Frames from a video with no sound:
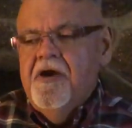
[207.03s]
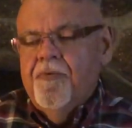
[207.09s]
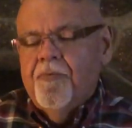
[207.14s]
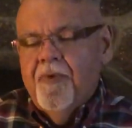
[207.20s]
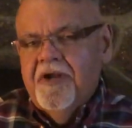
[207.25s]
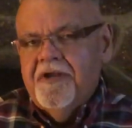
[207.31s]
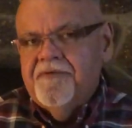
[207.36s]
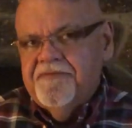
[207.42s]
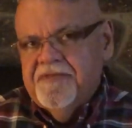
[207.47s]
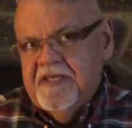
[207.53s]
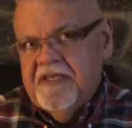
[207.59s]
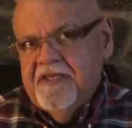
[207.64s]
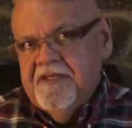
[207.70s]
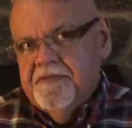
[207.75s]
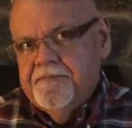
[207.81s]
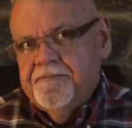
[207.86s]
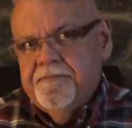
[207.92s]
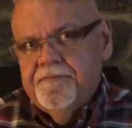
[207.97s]
One of
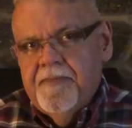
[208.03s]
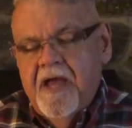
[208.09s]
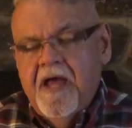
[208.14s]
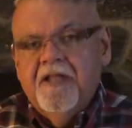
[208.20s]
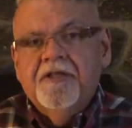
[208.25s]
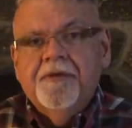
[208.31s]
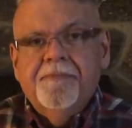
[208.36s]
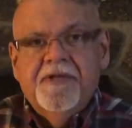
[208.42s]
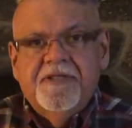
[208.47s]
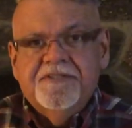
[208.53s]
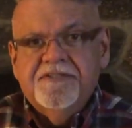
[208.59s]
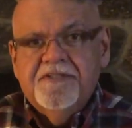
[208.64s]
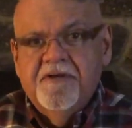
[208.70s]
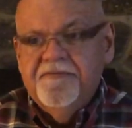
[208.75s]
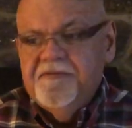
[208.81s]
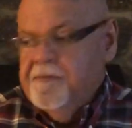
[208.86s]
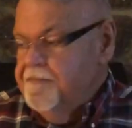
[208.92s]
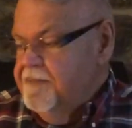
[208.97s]
the elements
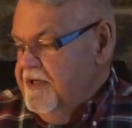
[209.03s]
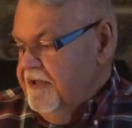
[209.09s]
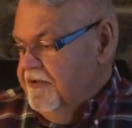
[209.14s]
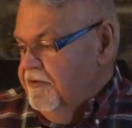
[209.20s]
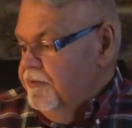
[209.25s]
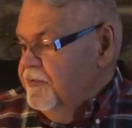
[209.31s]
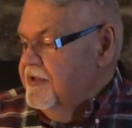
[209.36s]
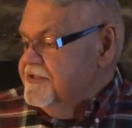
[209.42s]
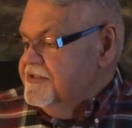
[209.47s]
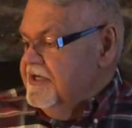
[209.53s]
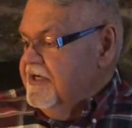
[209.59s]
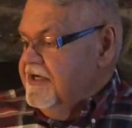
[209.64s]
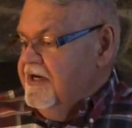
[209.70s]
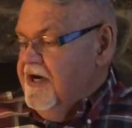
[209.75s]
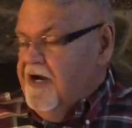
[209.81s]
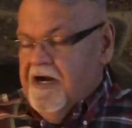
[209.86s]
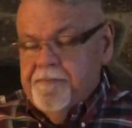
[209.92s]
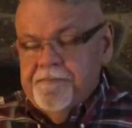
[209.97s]
of the meal was a
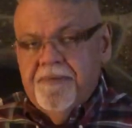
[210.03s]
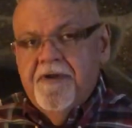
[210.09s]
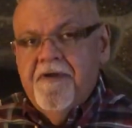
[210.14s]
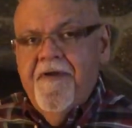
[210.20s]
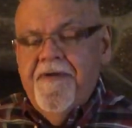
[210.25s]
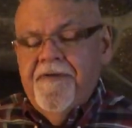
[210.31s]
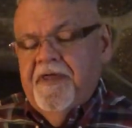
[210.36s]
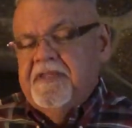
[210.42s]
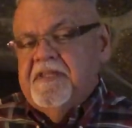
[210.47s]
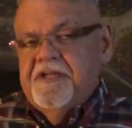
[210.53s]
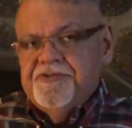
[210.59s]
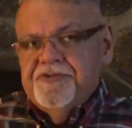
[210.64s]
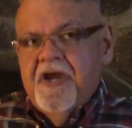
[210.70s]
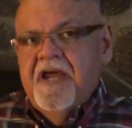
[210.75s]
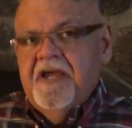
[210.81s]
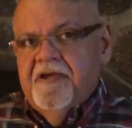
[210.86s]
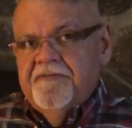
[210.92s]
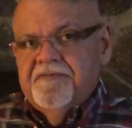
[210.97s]
cup, and they
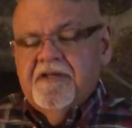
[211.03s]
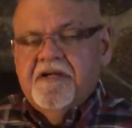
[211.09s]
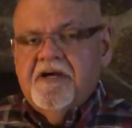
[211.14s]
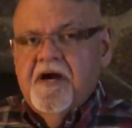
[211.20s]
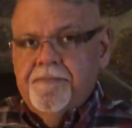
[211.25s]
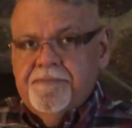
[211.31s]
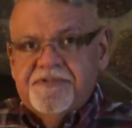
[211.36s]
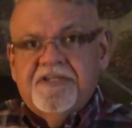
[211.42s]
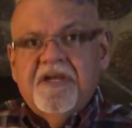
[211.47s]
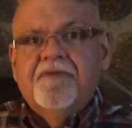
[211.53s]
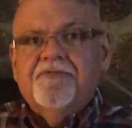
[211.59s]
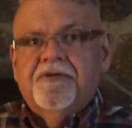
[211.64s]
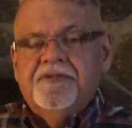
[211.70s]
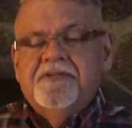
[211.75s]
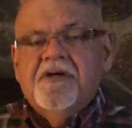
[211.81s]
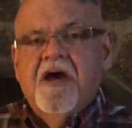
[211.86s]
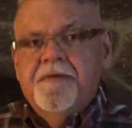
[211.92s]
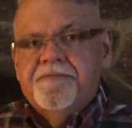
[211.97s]
drank of the cup
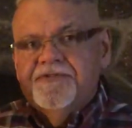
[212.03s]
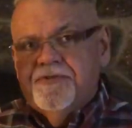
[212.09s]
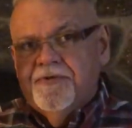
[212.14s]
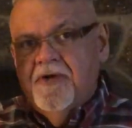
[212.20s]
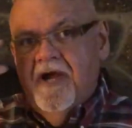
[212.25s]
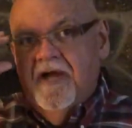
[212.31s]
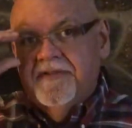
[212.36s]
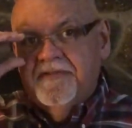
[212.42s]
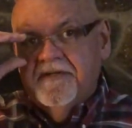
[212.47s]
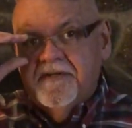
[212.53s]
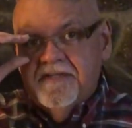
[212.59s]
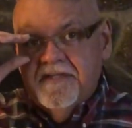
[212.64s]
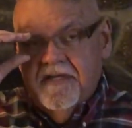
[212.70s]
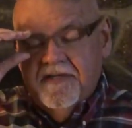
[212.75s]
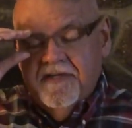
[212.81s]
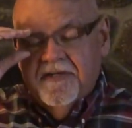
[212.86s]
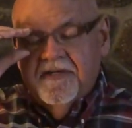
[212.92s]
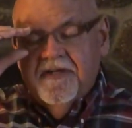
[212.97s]
several times throughout their
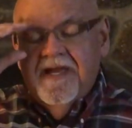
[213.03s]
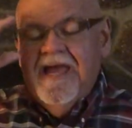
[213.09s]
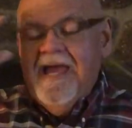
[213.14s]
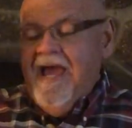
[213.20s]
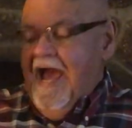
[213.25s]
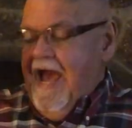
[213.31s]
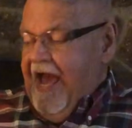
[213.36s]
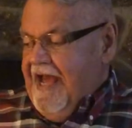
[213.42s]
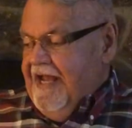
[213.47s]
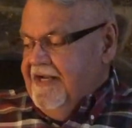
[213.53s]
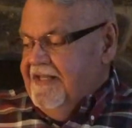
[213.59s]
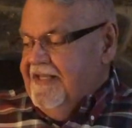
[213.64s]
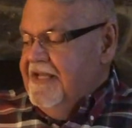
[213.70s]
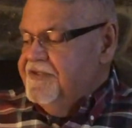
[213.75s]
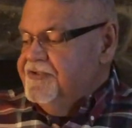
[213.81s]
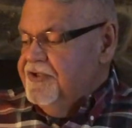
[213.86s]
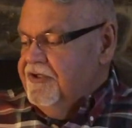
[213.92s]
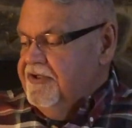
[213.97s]
dinner, and
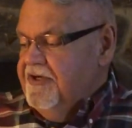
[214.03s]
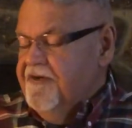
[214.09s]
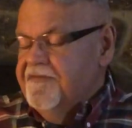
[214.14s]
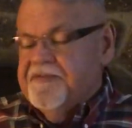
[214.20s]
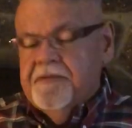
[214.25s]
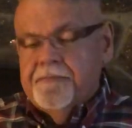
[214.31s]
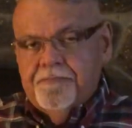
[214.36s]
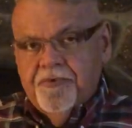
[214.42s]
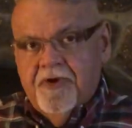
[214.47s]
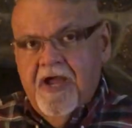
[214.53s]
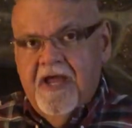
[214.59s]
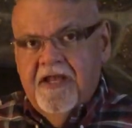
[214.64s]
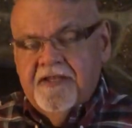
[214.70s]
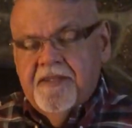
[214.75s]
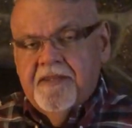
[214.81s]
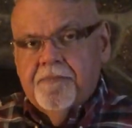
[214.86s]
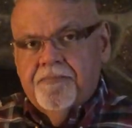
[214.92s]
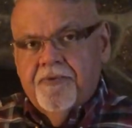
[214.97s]
they took of the
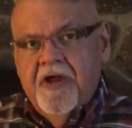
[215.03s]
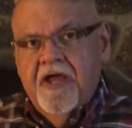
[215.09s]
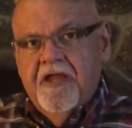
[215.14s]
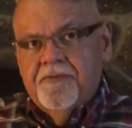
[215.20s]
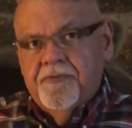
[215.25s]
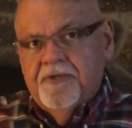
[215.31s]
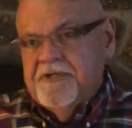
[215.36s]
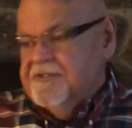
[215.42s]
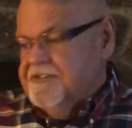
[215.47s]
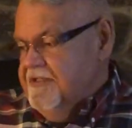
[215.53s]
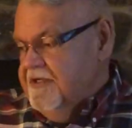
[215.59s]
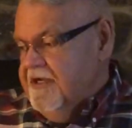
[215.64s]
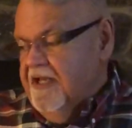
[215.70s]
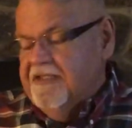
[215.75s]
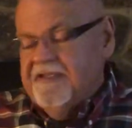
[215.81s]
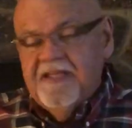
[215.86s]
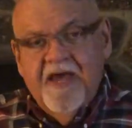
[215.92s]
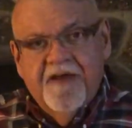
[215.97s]
bread. The bread was an
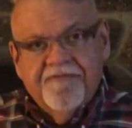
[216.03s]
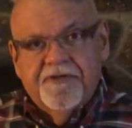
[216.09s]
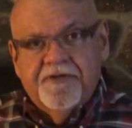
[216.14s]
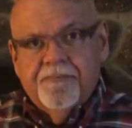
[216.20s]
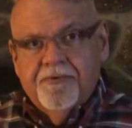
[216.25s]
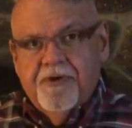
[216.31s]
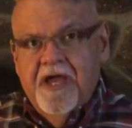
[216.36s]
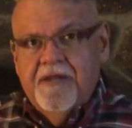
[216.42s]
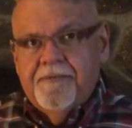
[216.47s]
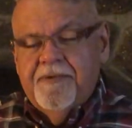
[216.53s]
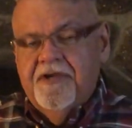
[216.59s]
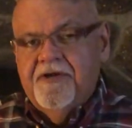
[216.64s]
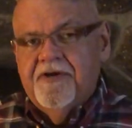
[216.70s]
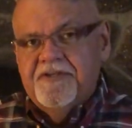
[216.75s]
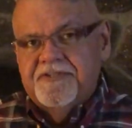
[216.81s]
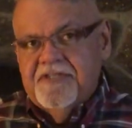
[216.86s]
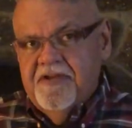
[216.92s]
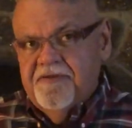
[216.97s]
unleavened bread
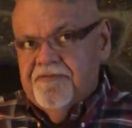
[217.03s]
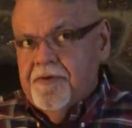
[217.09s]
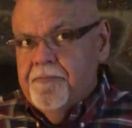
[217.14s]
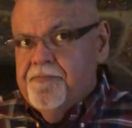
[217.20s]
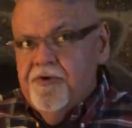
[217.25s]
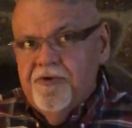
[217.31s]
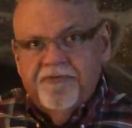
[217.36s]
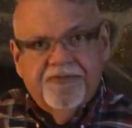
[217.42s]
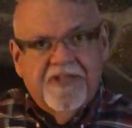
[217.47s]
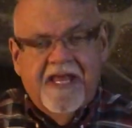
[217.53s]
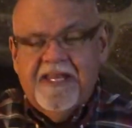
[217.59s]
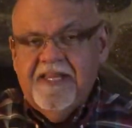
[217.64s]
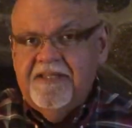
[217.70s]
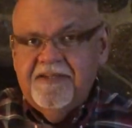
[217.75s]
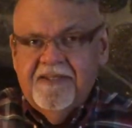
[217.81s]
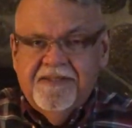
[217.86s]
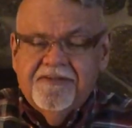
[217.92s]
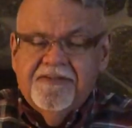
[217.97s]
because they removed
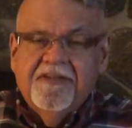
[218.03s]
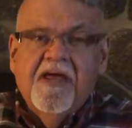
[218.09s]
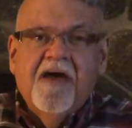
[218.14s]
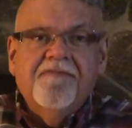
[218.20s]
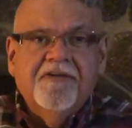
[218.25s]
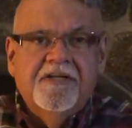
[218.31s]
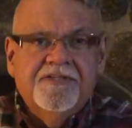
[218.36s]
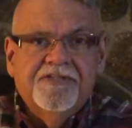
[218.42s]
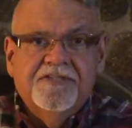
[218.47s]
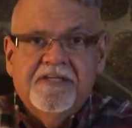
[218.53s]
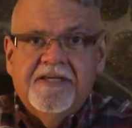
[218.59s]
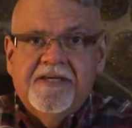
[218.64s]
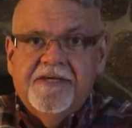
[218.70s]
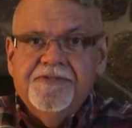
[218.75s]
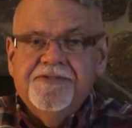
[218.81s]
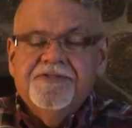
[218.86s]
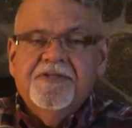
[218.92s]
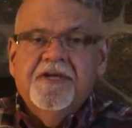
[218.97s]
any leaven as
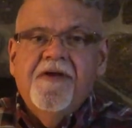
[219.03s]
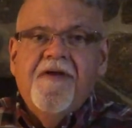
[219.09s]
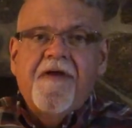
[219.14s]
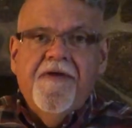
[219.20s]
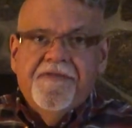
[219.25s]
yeast.